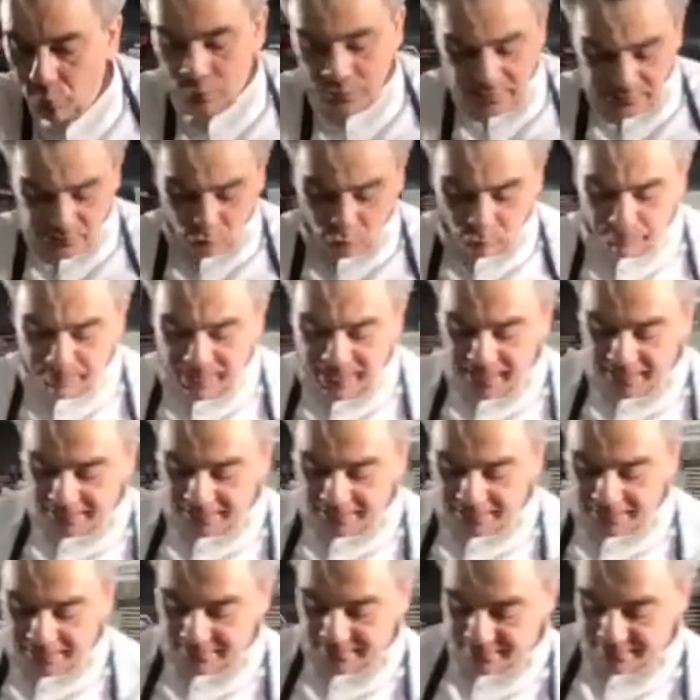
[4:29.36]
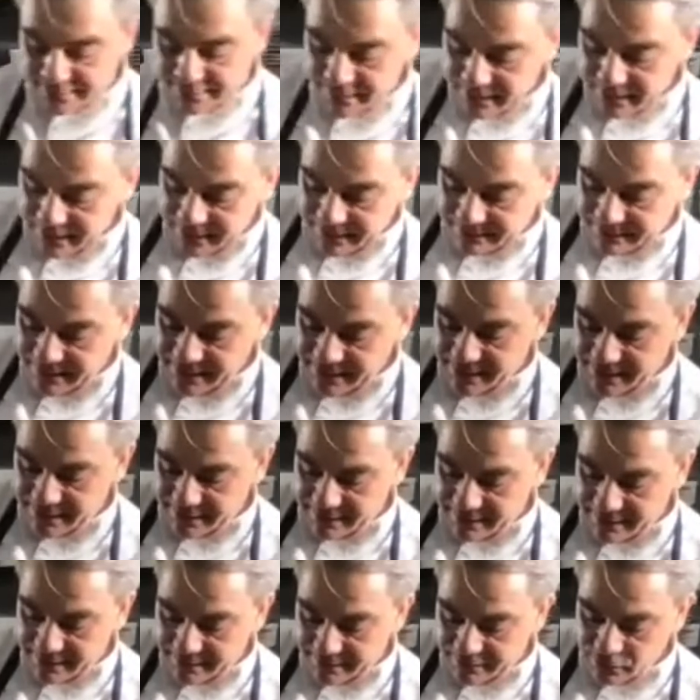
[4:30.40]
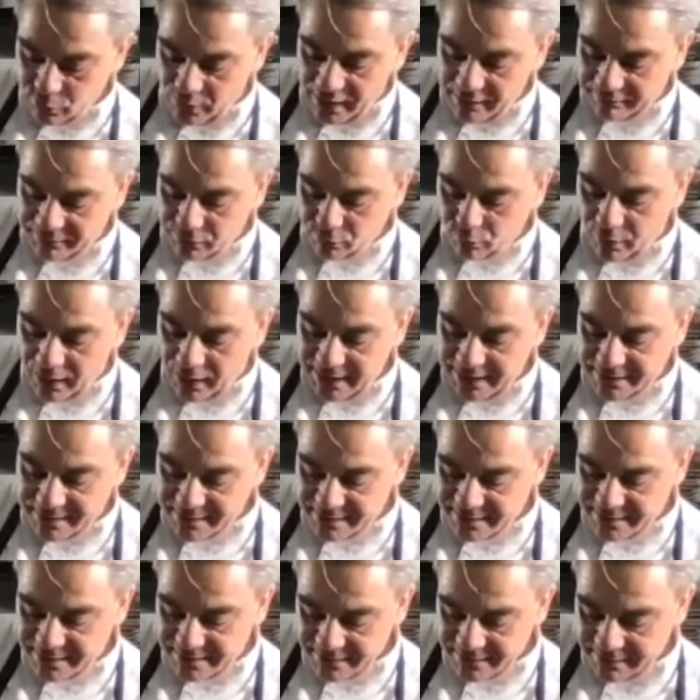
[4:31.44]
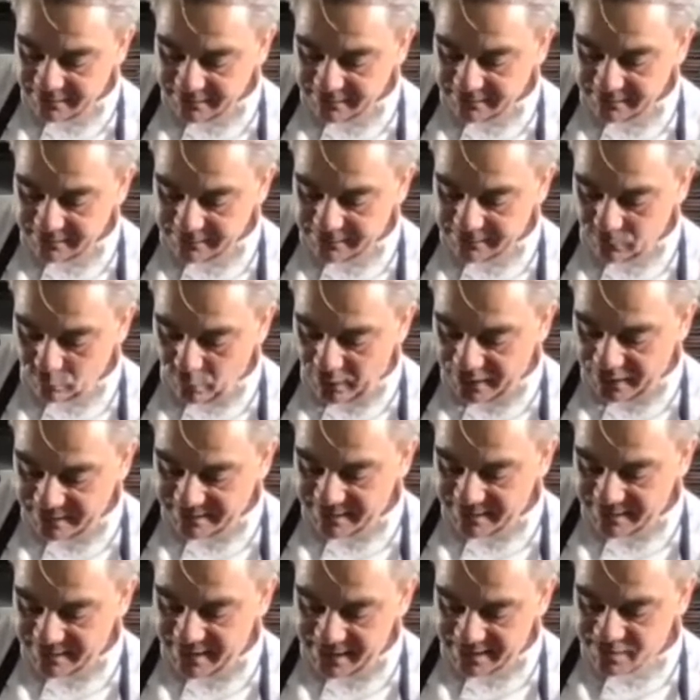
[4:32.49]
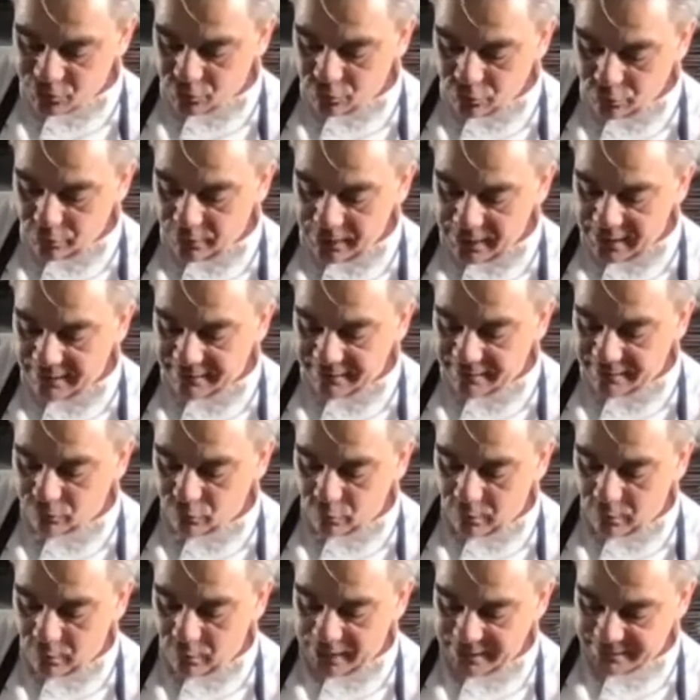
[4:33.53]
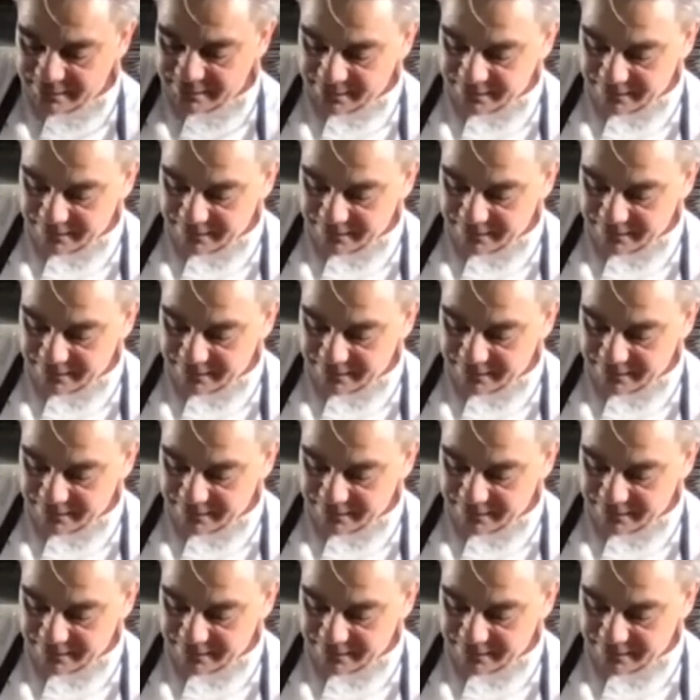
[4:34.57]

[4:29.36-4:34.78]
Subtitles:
in your batters, you have the right texture and the right.